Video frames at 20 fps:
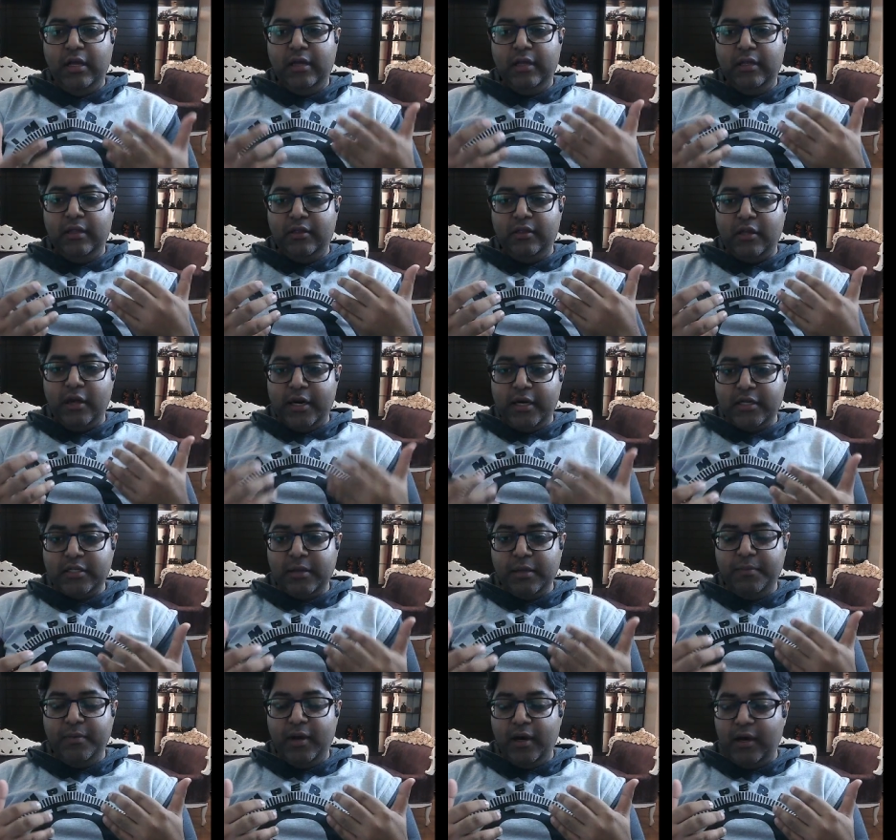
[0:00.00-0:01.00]
There's
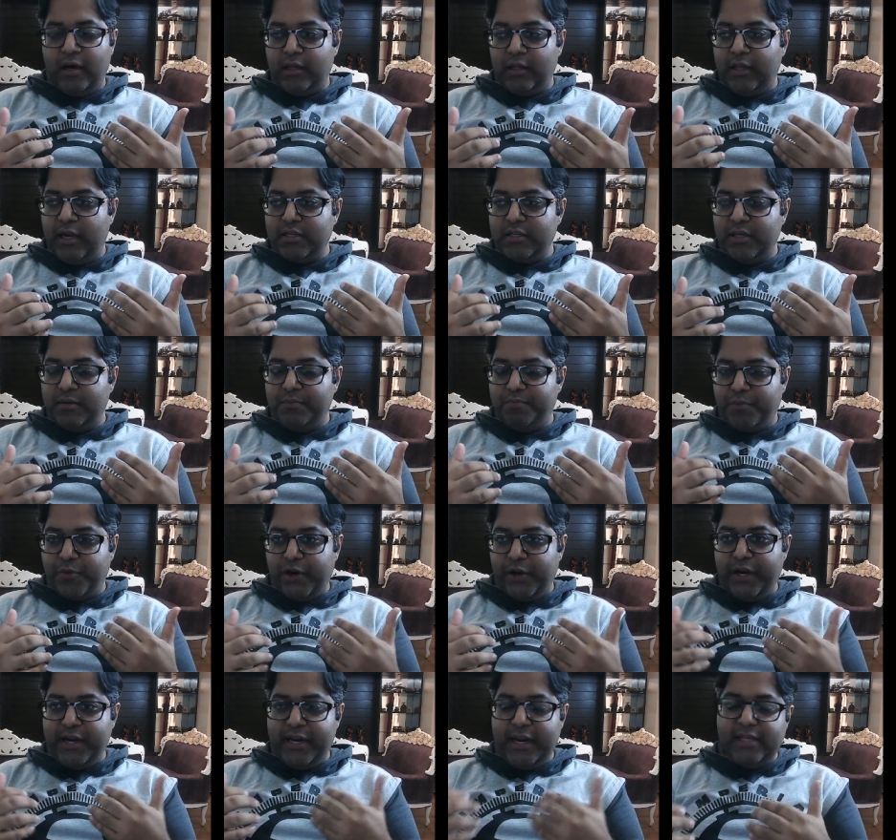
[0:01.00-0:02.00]
a
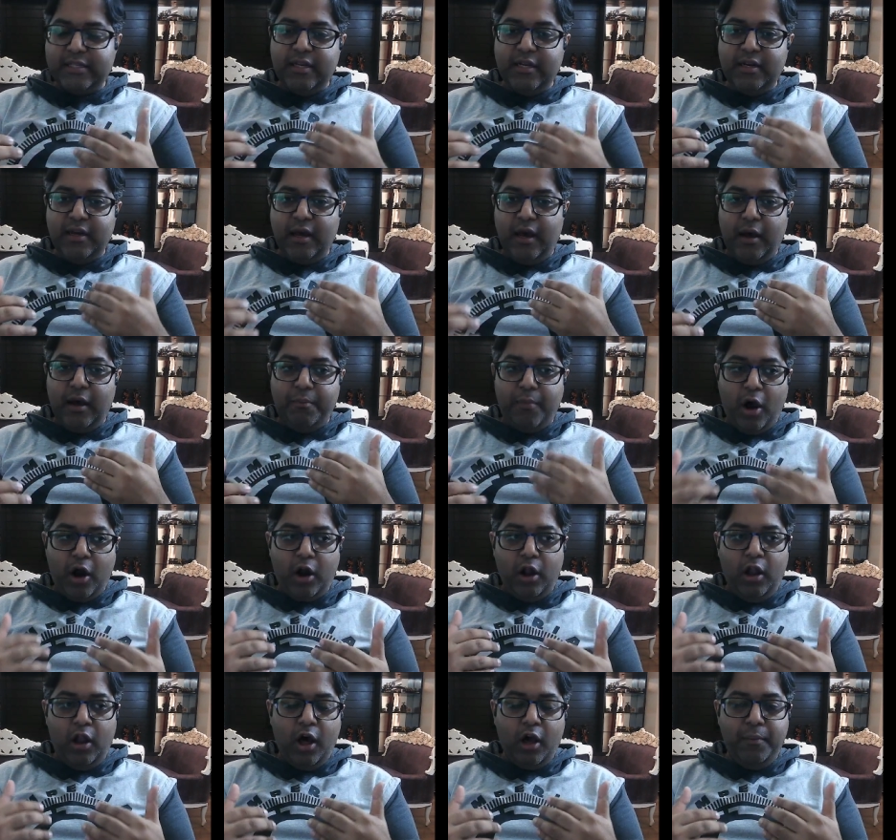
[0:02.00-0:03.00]
pretty decent
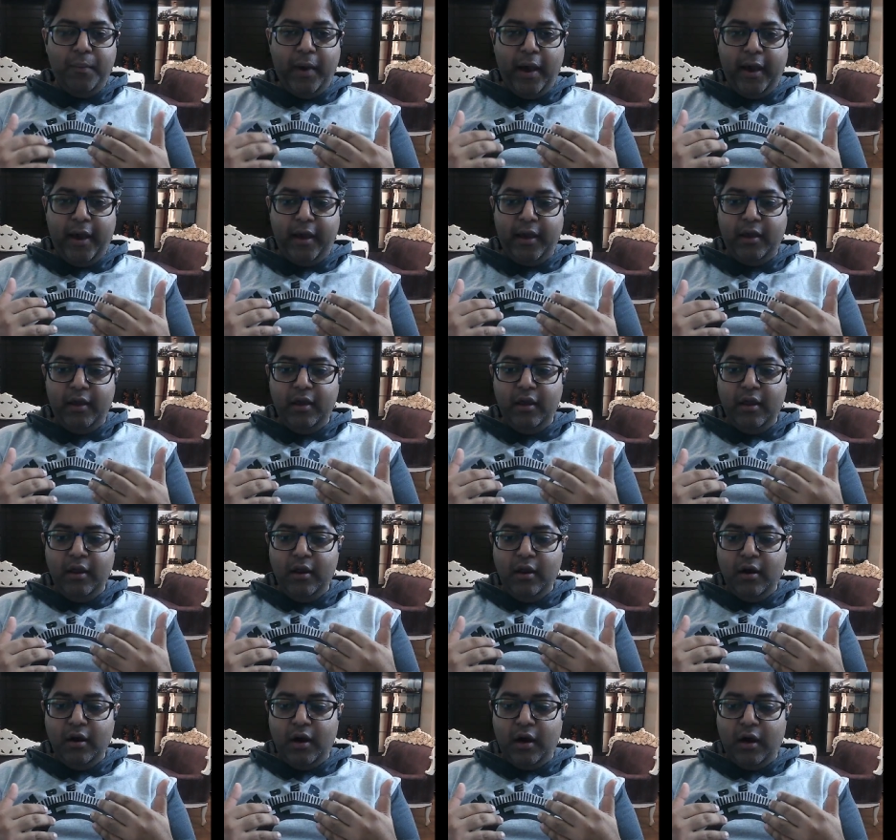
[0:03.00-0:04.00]
monologue by
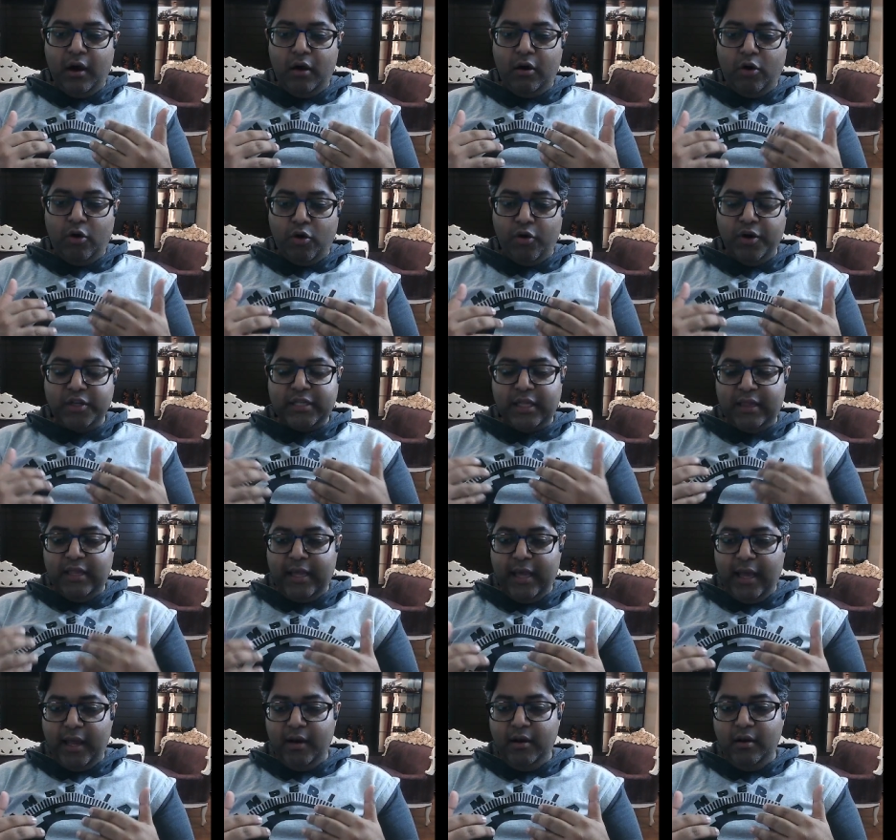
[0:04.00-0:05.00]
Horus at
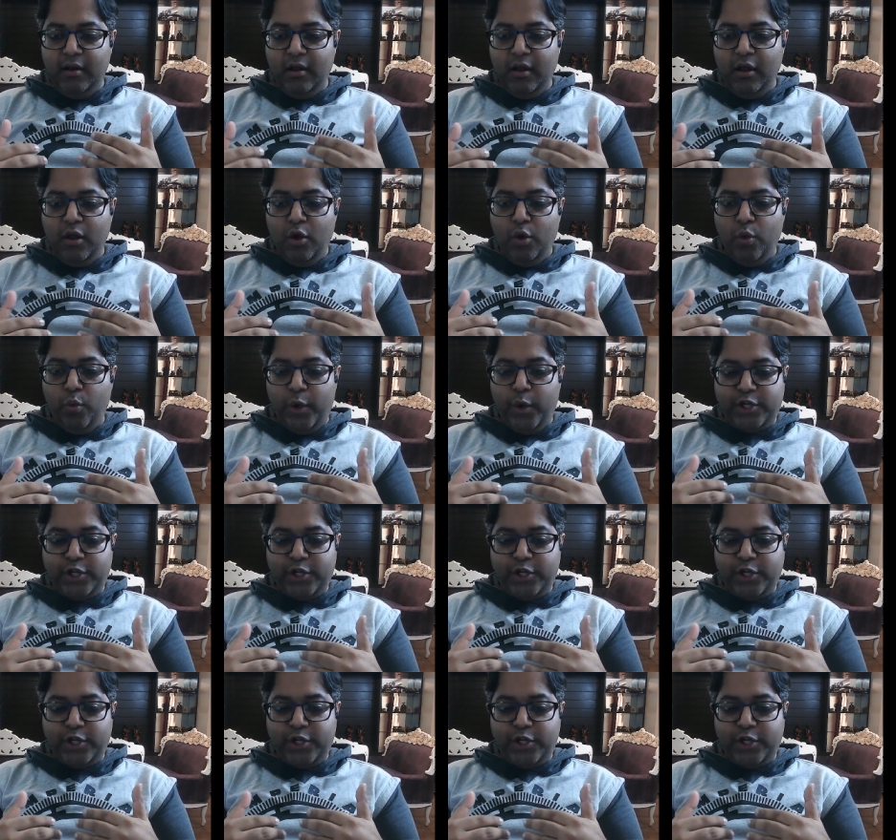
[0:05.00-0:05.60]
the end, which